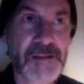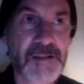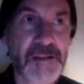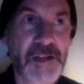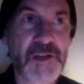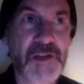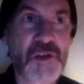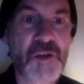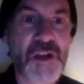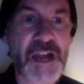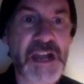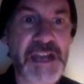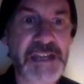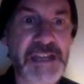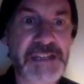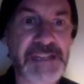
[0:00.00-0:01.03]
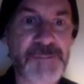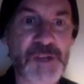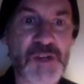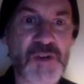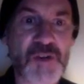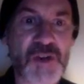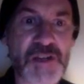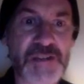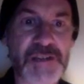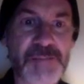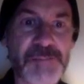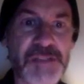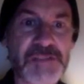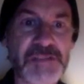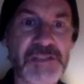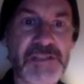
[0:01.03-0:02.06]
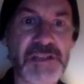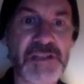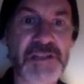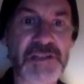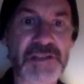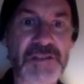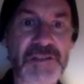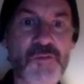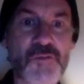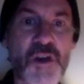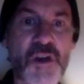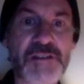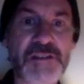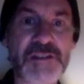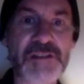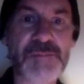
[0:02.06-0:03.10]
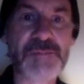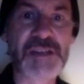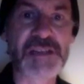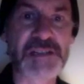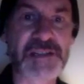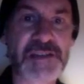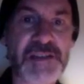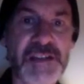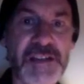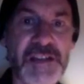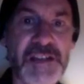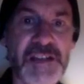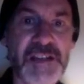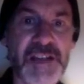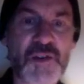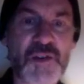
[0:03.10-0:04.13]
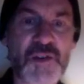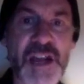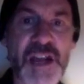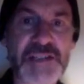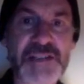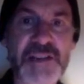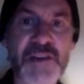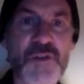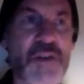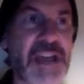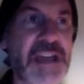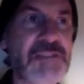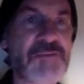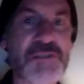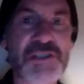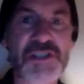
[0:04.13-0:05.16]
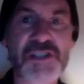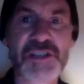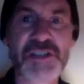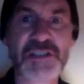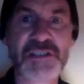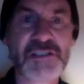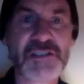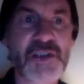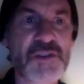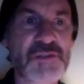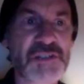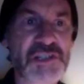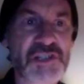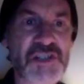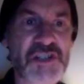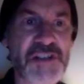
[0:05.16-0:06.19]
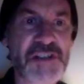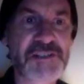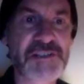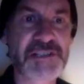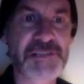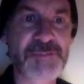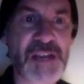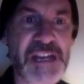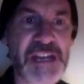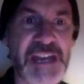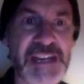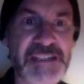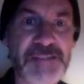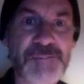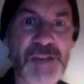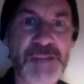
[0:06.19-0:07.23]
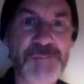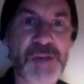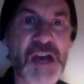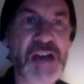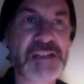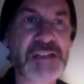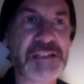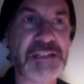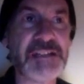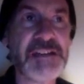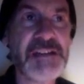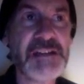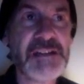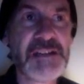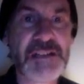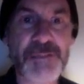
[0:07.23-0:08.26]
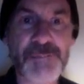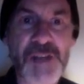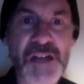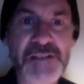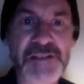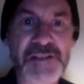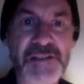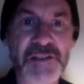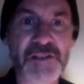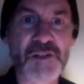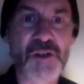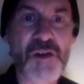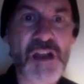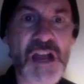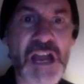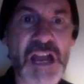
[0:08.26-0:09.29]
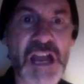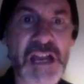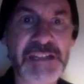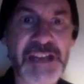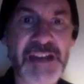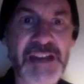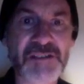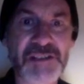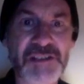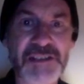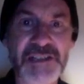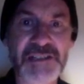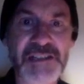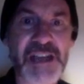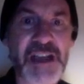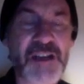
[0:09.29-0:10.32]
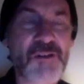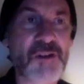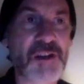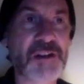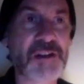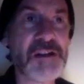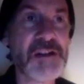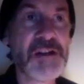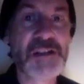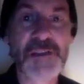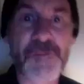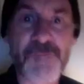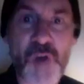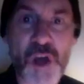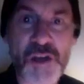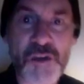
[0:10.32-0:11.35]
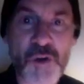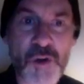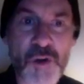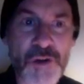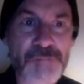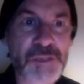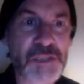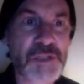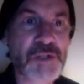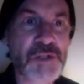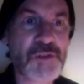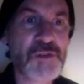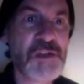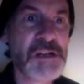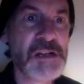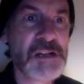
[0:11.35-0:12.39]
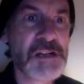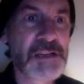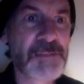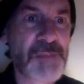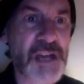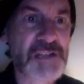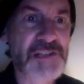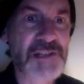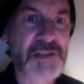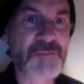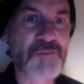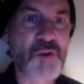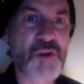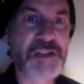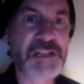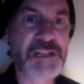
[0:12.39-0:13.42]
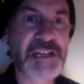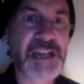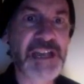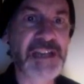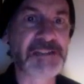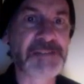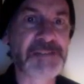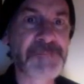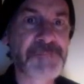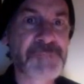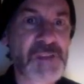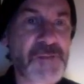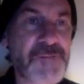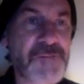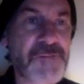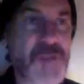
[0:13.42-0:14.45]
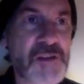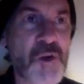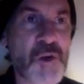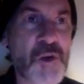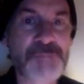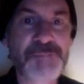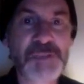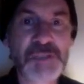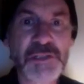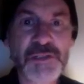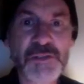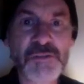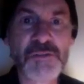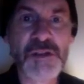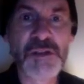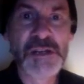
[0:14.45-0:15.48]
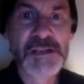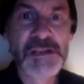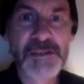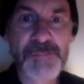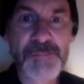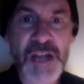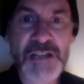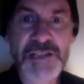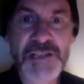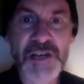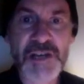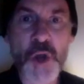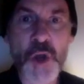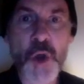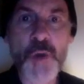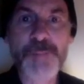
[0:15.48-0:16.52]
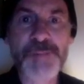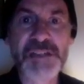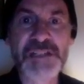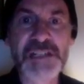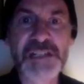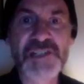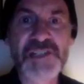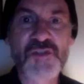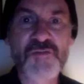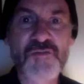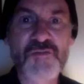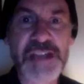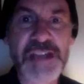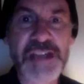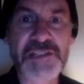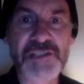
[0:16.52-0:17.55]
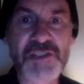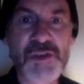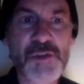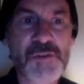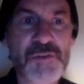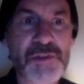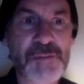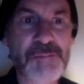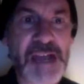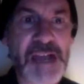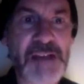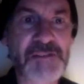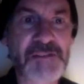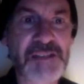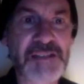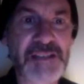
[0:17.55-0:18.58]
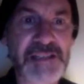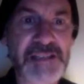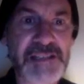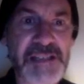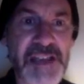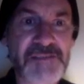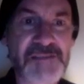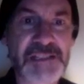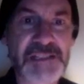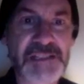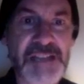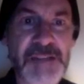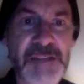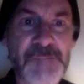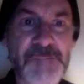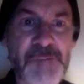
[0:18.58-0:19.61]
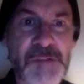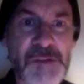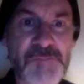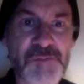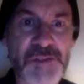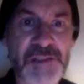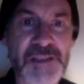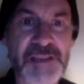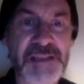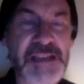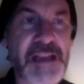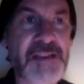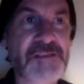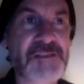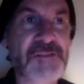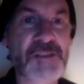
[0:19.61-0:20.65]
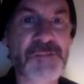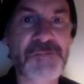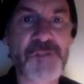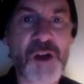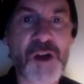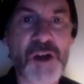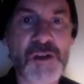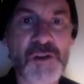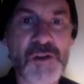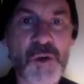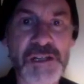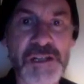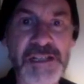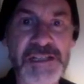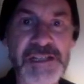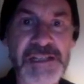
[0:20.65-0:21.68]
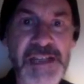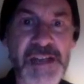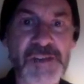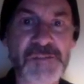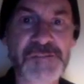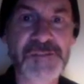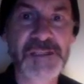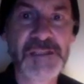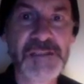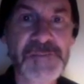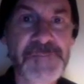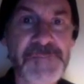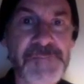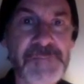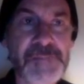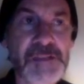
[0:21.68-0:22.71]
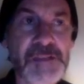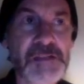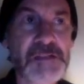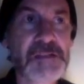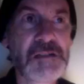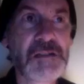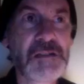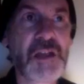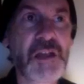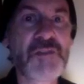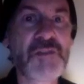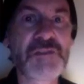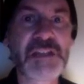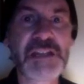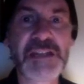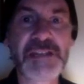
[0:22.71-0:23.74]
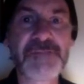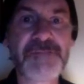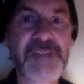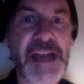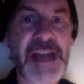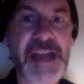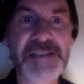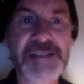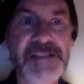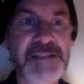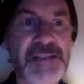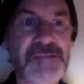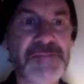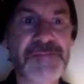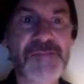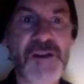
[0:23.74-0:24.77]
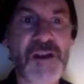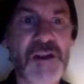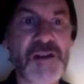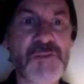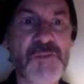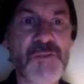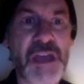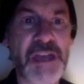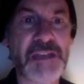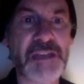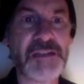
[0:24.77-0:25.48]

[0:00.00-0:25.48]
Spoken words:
A cry came across a million years of water and mist, a cry so anguished and alone it shuddered in my head and my body. The monster cried out at the tower. The foghorn blew, the monster roared again. The foghorn blew, the monster opened its great toothed mouth, and the sound that came from it was the sound of the foghorn itself, lonely and vast and far away.